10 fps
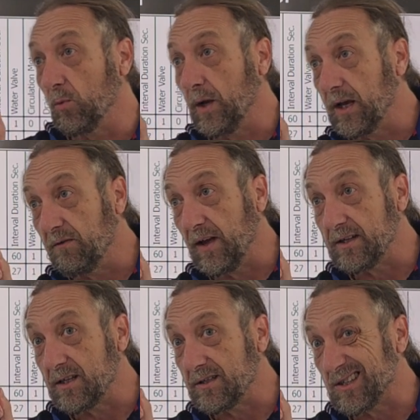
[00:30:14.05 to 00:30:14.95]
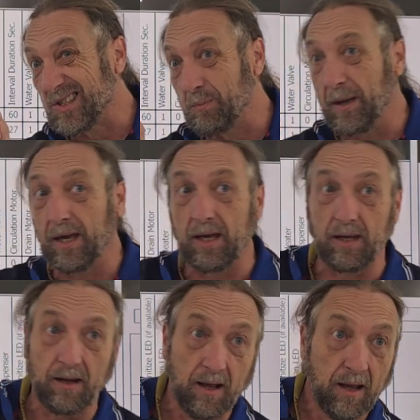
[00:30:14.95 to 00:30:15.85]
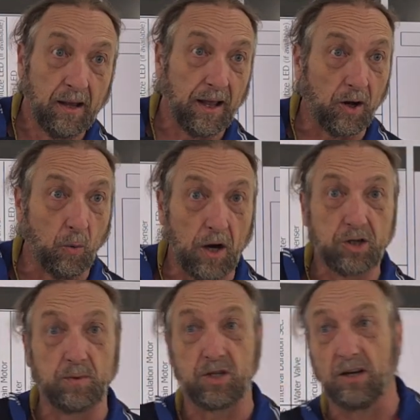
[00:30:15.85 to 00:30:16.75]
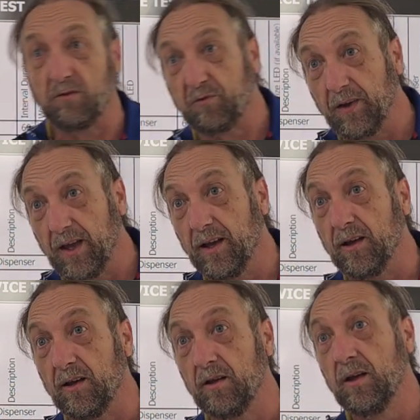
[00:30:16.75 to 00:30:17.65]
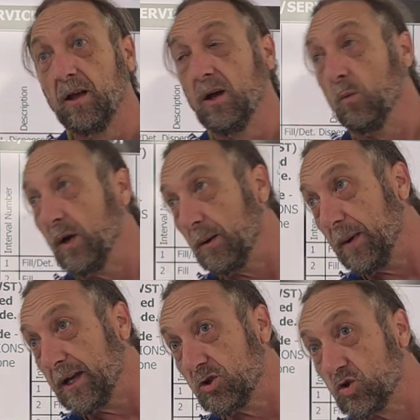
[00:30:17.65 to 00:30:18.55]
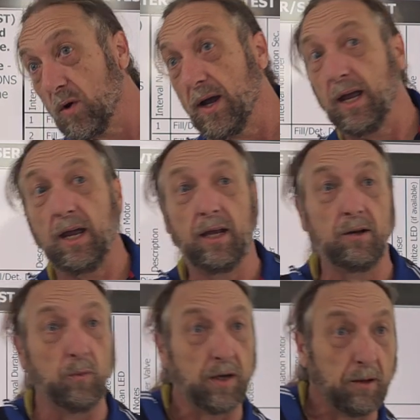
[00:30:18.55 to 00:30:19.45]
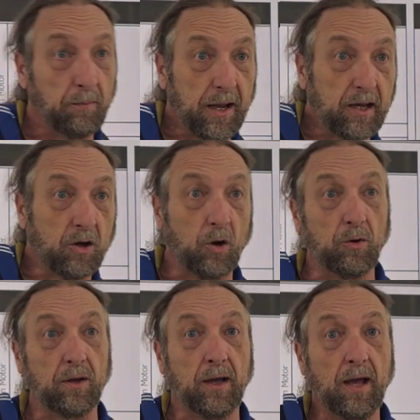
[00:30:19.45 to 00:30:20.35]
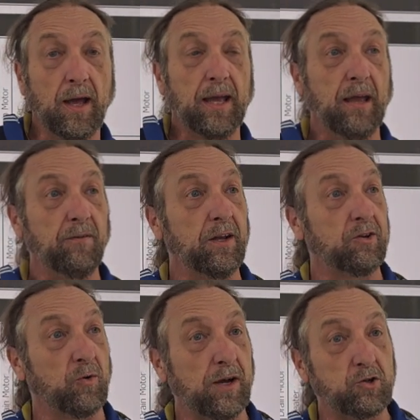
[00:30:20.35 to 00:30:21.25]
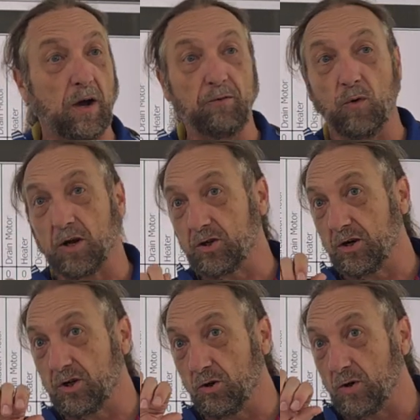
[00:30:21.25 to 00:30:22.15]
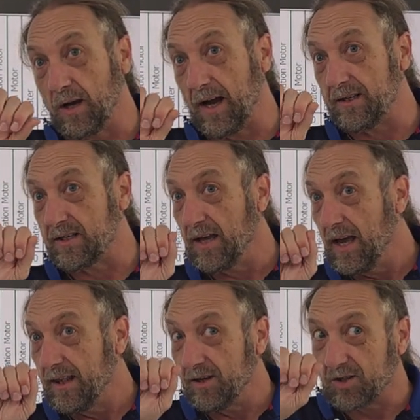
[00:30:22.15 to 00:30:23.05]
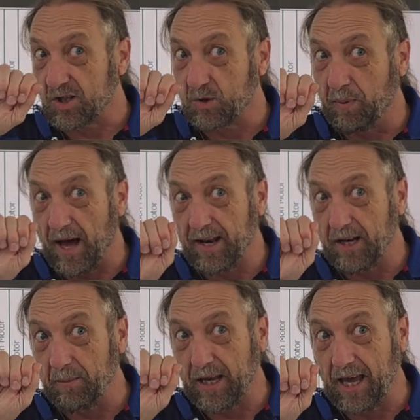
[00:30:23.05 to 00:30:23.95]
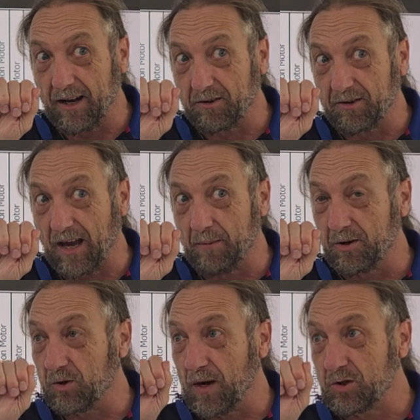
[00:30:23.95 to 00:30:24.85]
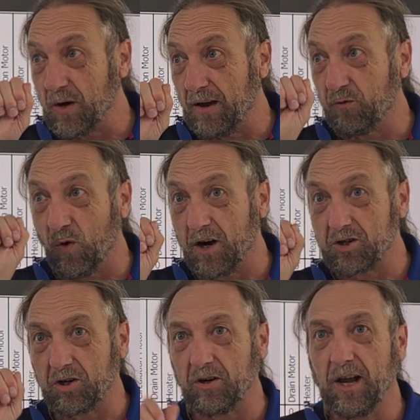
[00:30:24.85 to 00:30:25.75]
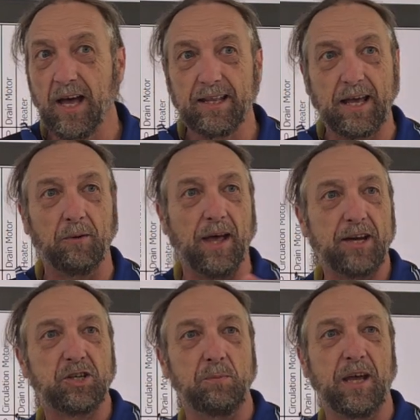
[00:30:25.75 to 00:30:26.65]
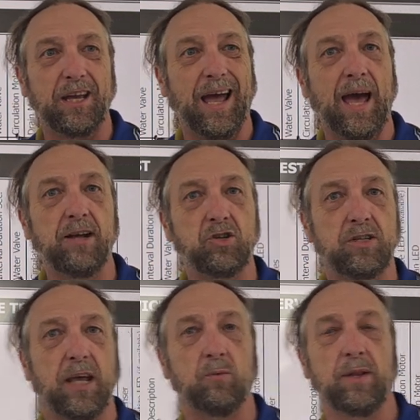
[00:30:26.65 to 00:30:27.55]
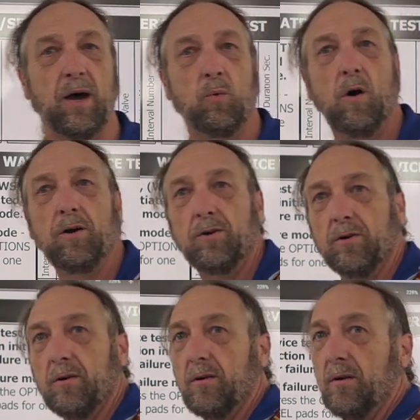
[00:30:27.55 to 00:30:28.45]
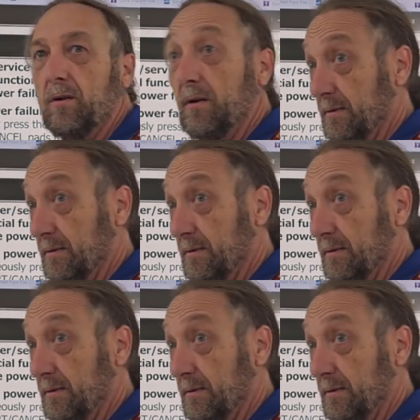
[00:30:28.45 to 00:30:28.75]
We could advance it to spin like a washing machine fill. We can make it drain. We can make it go to even a direct drive washer. I showed you guys there's a spot on the mechanical timer direct drive washer that'll actually make it agitate without water. Yeah.